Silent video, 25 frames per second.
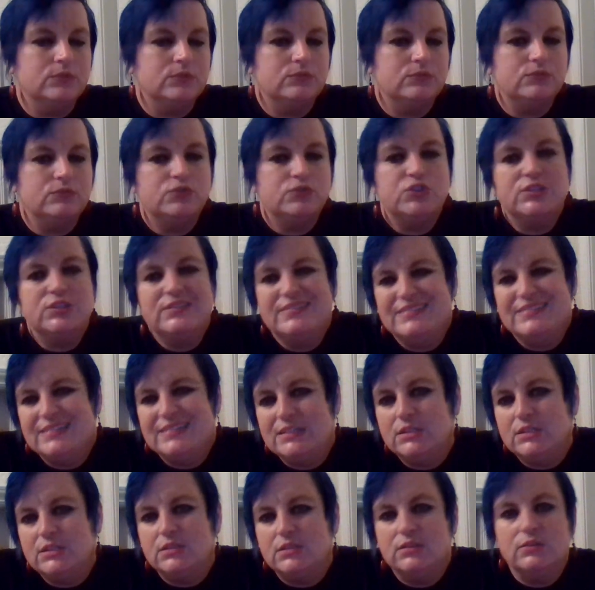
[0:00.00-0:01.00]

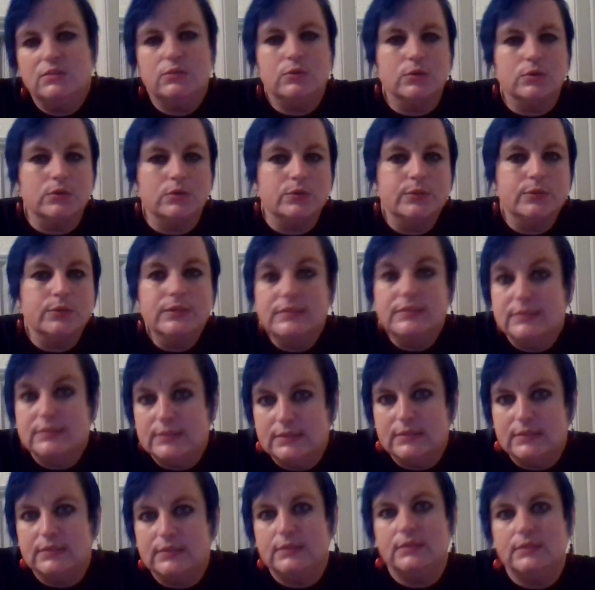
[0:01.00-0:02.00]
Chindi or
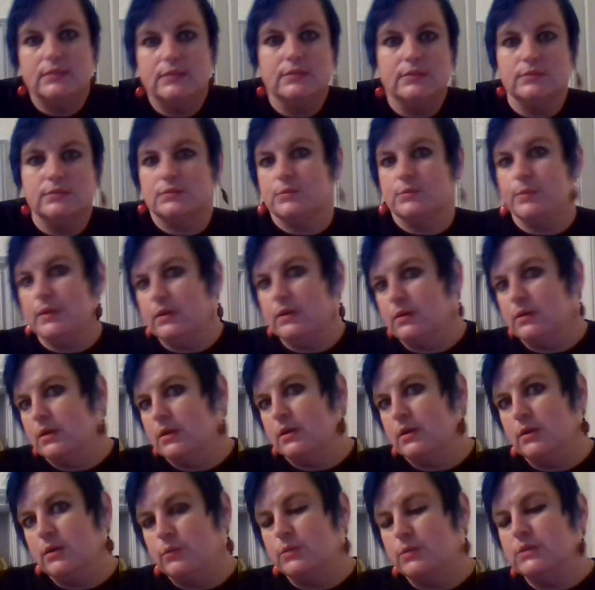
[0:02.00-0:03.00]
Quindi, or depending on how
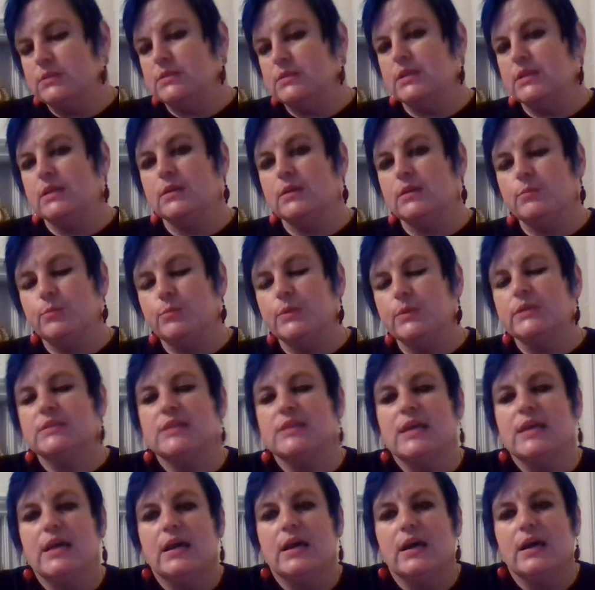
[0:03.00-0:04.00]
you want to say it, but
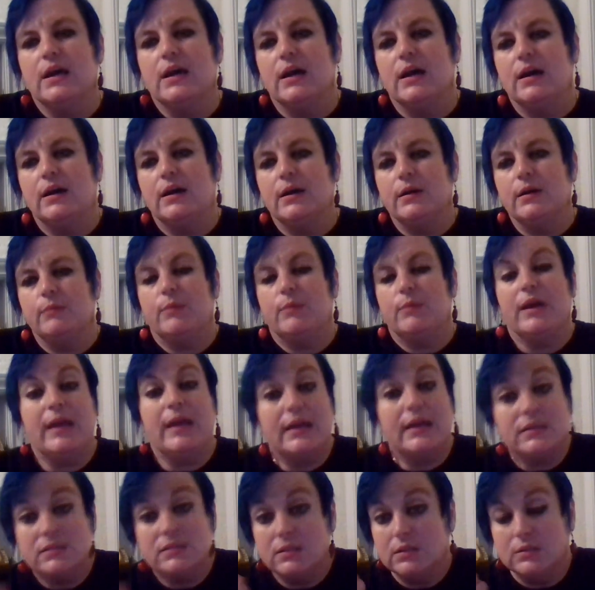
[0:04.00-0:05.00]
my
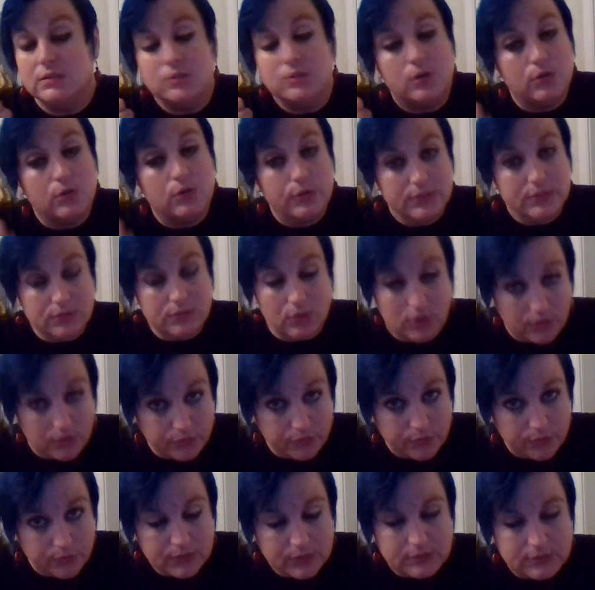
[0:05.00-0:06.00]
accent is always
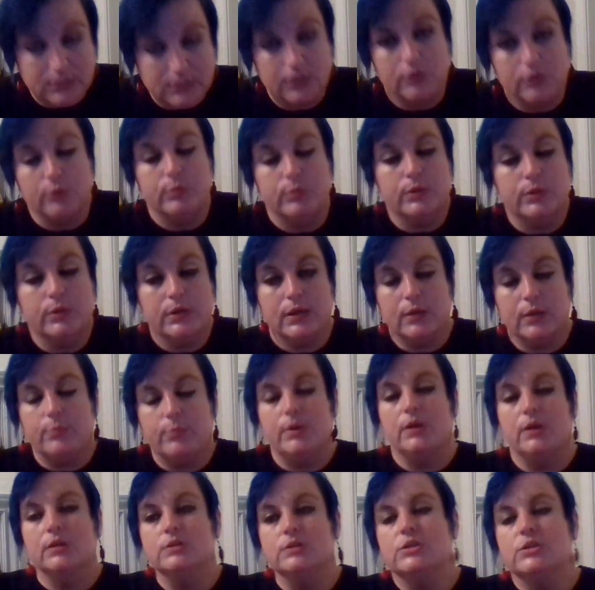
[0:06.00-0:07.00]
awful and terrible, and I
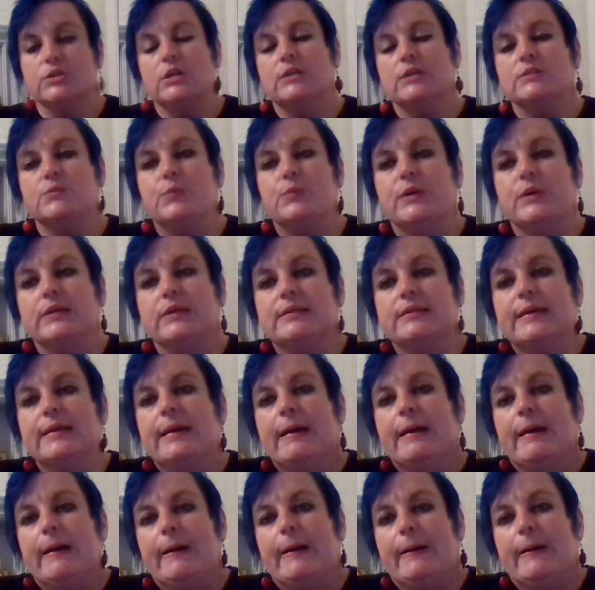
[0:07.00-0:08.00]
apologize. But
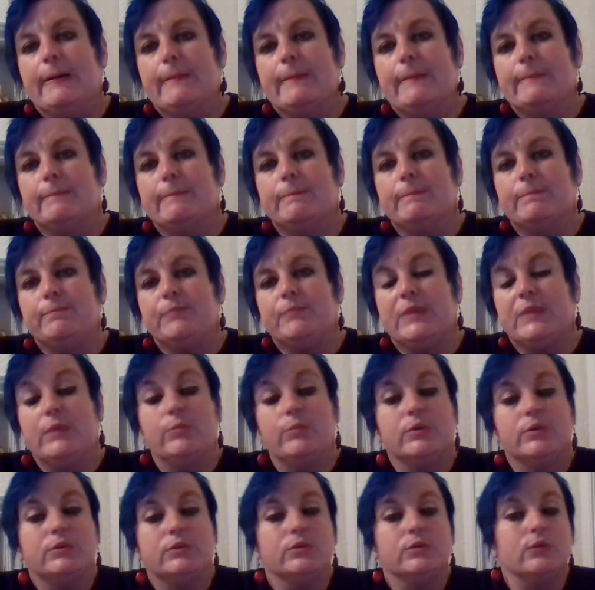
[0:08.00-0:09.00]
he
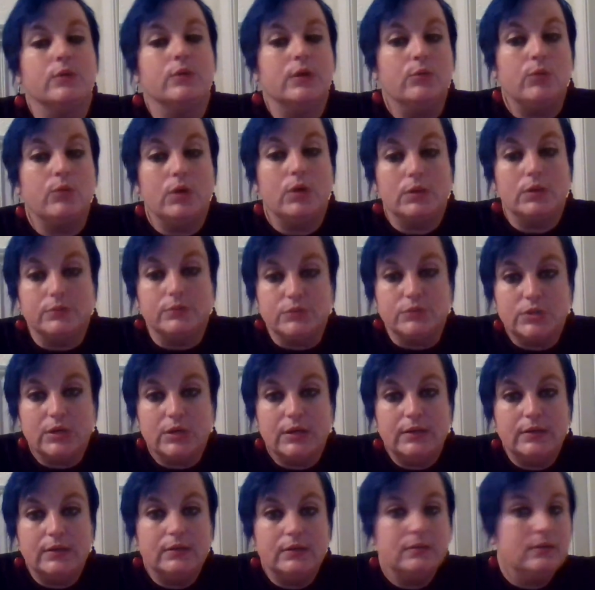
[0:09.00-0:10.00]
built the Great Wall of
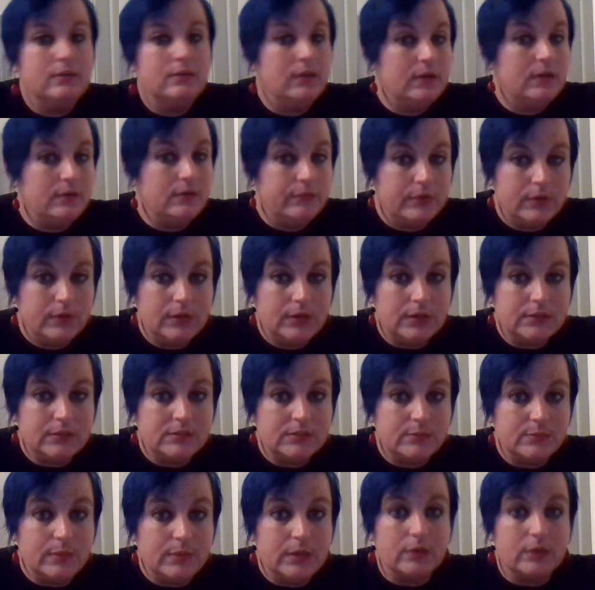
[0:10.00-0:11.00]
China. Not a very
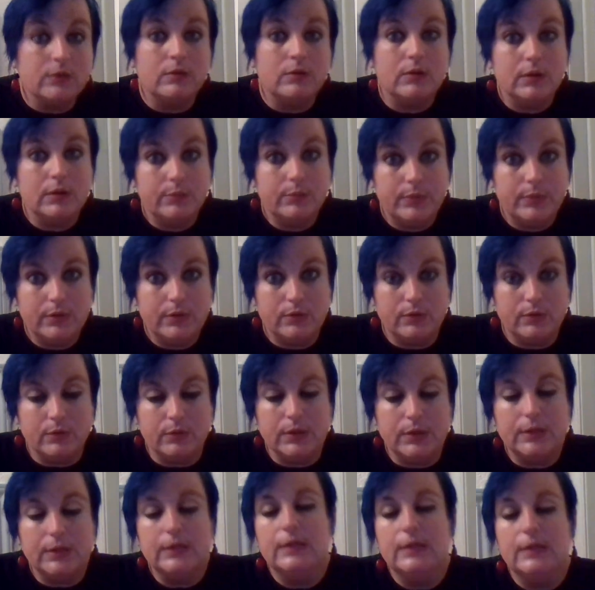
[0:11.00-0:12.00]
nice man, quite
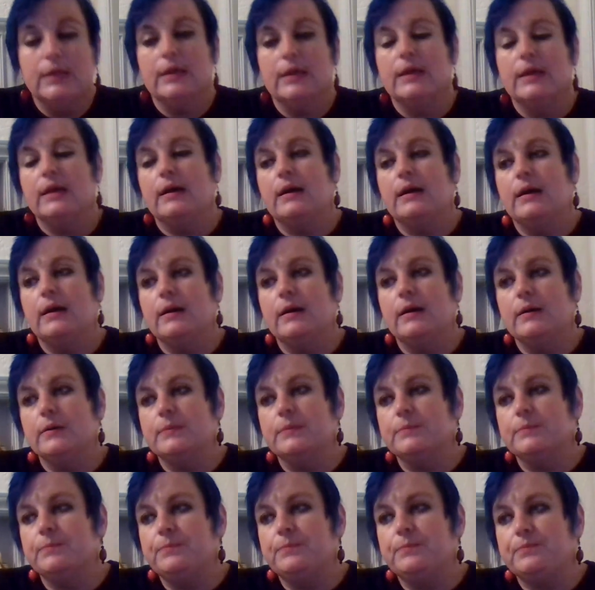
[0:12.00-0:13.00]
paranoid.
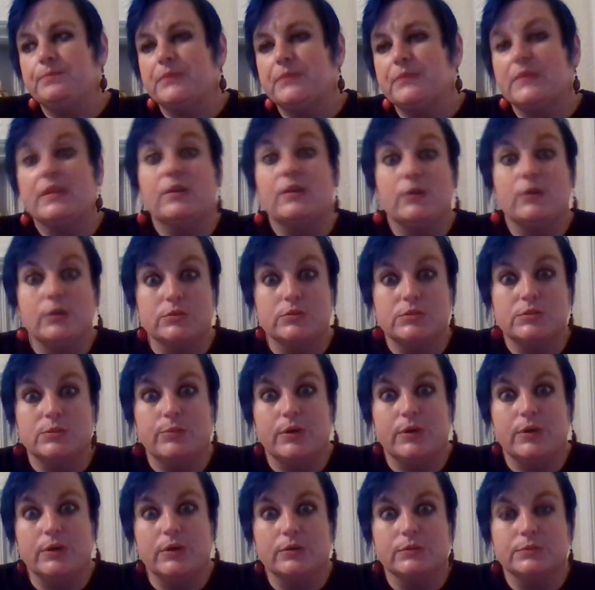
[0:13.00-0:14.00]
There goes the
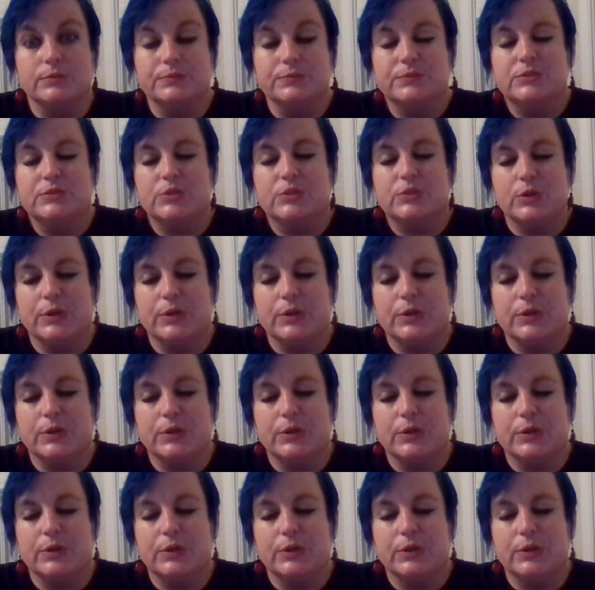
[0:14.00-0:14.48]
puppy. So,